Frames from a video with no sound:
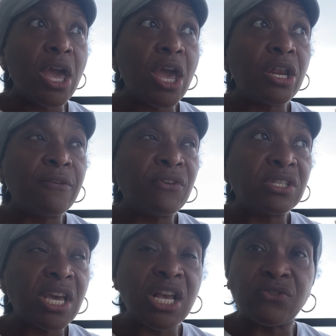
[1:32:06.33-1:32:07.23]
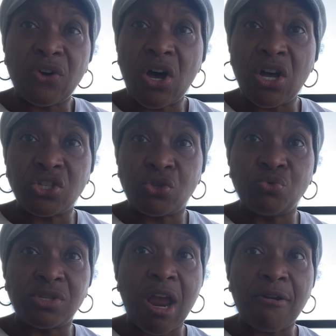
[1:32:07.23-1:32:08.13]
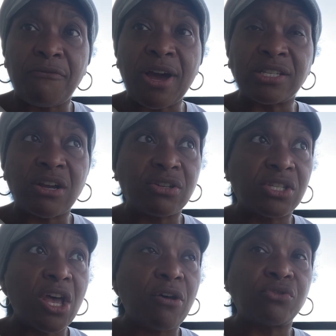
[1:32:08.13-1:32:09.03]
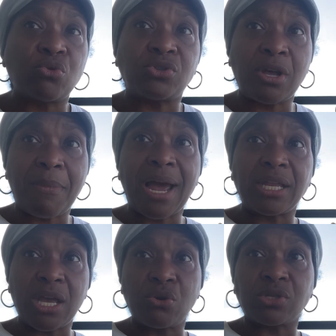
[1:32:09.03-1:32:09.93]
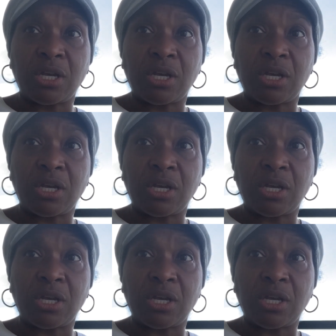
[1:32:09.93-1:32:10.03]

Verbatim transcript: and if it takes for us to sacrifice ourselves so somebody else